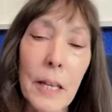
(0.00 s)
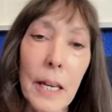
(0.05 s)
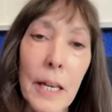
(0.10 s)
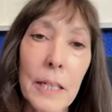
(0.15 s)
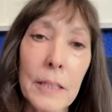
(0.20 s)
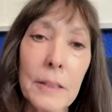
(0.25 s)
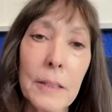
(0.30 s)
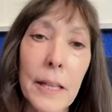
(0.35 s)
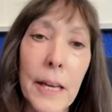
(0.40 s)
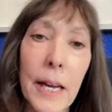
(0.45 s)

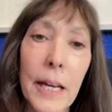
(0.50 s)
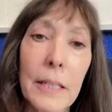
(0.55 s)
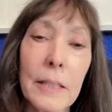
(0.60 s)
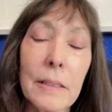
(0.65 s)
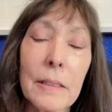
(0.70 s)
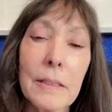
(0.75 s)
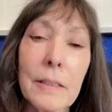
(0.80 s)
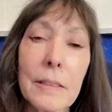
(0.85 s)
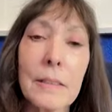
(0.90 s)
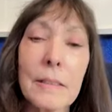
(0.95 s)
and
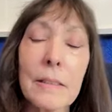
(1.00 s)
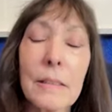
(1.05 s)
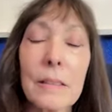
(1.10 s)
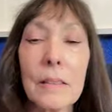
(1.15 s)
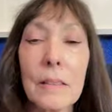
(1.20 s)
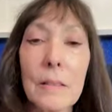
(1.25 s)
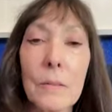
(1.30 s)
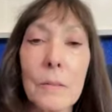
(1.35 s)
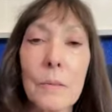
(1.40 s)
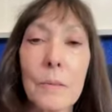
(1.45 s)
that
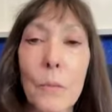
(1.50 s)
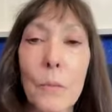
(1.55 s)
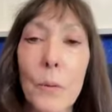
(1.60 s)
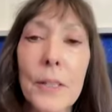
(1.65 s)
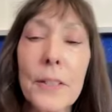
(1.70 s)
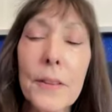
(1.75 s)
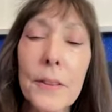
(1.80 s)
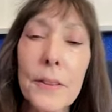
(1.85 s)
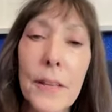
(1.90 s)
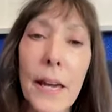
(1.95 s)

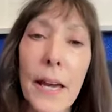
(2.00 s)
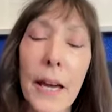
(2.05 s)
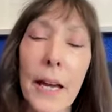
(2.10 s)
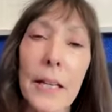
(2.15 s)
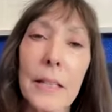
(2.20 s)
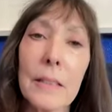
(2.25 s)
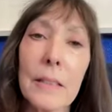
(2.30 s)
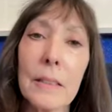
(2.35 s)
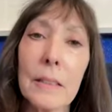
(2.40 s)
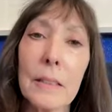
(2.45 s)
with
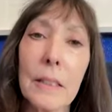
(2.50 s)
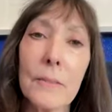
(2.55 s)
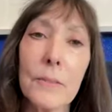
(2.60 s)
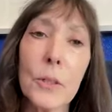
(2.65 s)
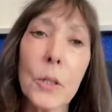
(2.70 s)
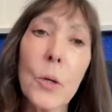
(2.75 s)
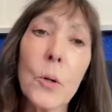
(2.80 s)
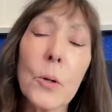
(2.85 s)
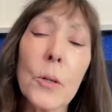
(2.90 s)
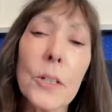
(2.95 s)
that,
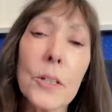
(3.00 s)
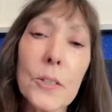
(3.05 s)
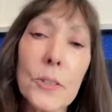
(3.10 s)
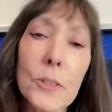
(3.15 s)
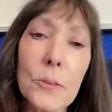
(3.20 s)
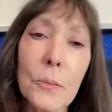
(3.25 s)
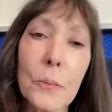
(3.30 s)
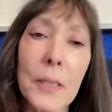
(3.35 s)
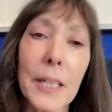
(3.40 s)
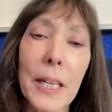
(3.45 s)
of
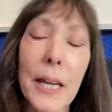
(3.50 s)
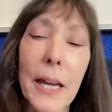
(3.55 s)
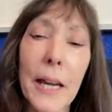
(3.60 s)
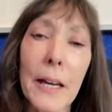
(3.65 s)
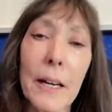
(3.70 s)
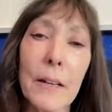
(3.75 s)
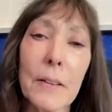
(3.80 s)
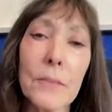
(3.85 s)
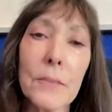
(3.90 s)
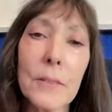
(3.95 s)
course, we
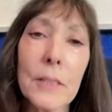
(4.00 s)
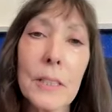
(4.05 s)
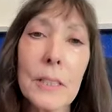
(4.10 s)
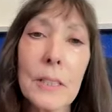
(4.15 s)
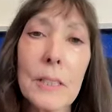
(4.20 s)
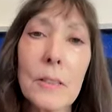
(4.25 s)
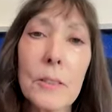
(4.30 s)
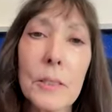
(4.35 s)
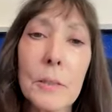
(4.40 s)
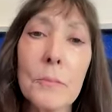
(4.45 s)
have
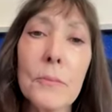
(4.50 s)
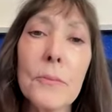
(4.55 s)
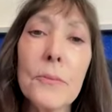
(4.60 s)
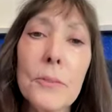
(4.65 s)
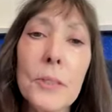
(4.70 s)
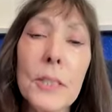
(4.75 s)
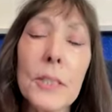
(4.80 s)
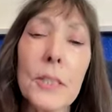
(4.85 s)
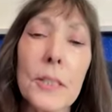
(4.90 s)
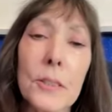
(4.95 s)
some
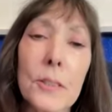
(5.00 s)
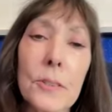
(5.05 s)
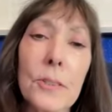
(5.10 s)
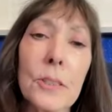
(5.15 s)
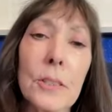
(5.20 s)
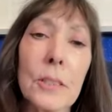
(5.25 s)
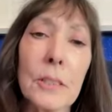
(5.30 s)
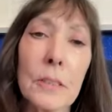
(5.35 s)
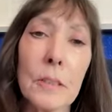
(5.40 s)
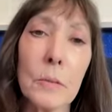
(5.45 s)

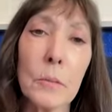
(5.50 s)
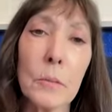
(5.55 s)
fears in